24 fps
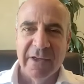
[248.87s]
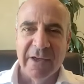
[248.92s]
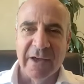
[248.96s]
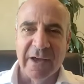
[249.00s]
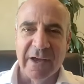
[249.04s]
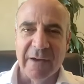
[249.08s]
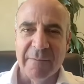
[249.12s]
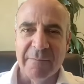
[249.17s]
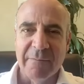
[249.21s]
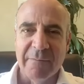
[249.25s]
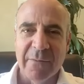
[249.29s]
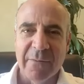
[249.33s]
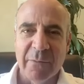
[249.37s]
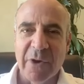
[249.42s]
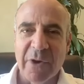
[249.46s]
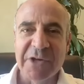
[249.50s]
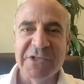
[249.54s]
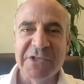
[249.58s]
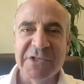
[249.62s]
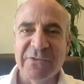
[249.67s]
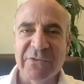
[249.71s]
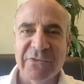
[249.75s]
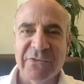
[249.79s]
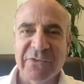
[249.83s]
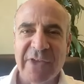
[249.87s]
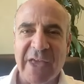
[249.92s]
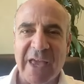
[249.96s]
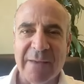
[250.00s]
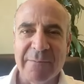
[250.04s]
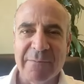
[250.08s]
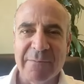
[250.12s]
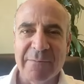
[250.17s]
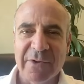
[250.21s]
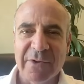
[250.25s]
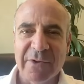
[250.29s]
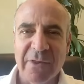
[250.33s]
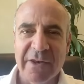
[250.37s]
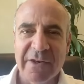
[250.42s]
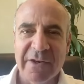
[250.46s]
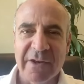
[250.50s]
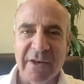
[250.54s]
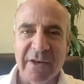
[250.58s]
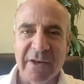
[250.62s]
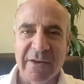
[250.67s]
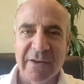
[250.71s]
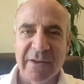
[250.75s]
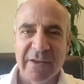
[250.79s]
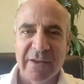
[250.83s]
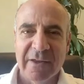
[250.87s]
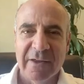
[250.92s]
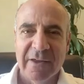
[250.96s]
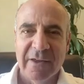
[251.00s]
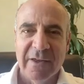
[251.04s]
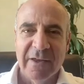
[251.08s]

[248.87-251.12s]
Russians came to London.